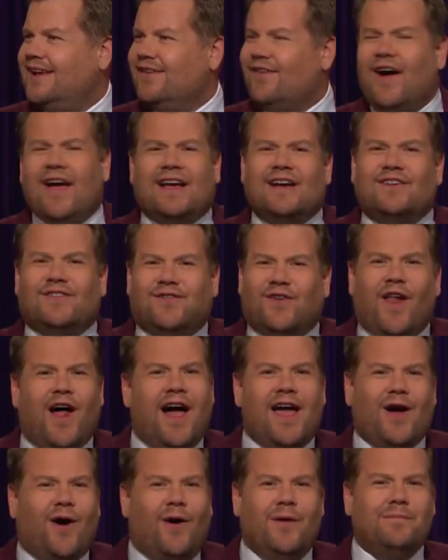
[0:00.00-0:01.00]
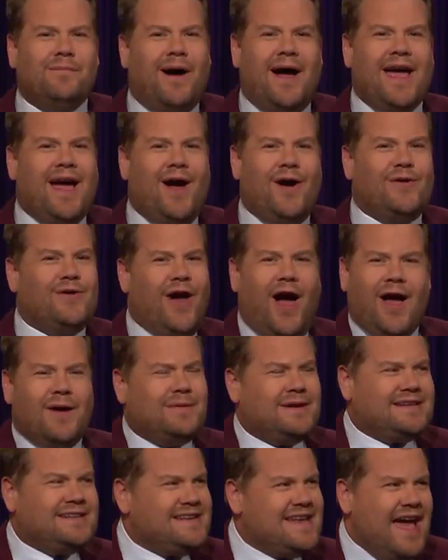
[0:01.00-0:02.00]
I could fly on my own, I
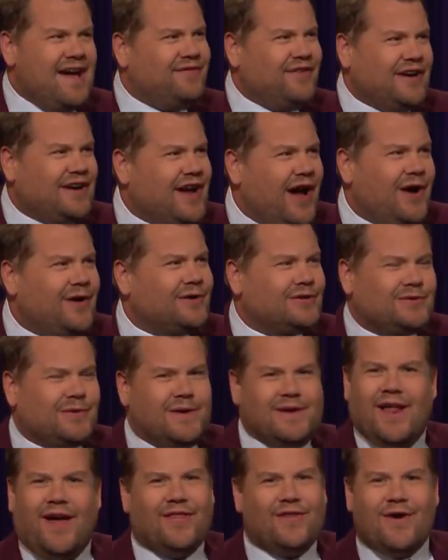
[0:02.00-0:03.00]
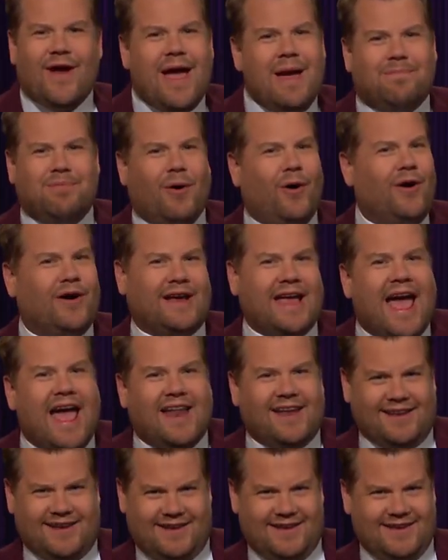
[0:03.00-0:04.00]
would never go to another airport again.
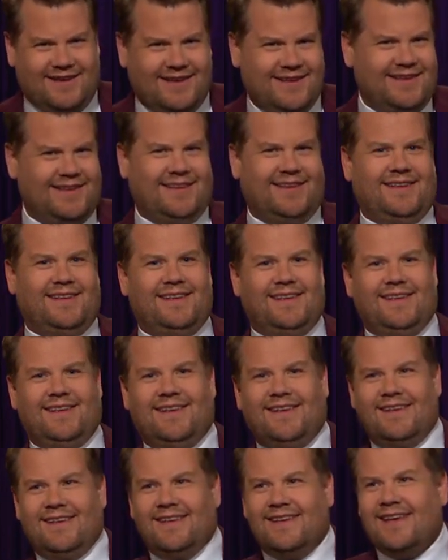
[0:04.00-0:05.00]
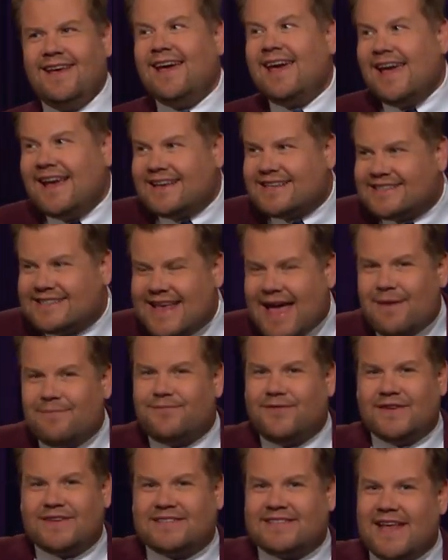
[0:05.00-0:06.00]

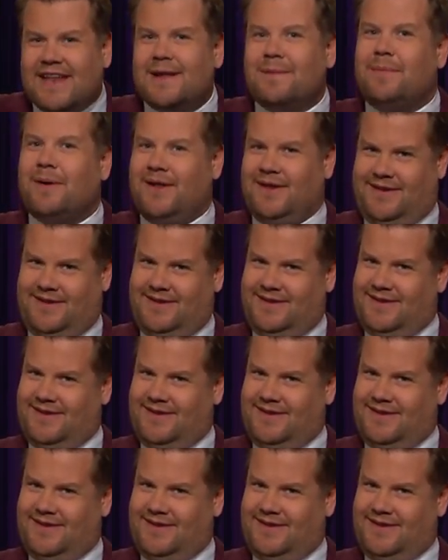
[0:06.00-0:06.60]
Except for Cinnabon.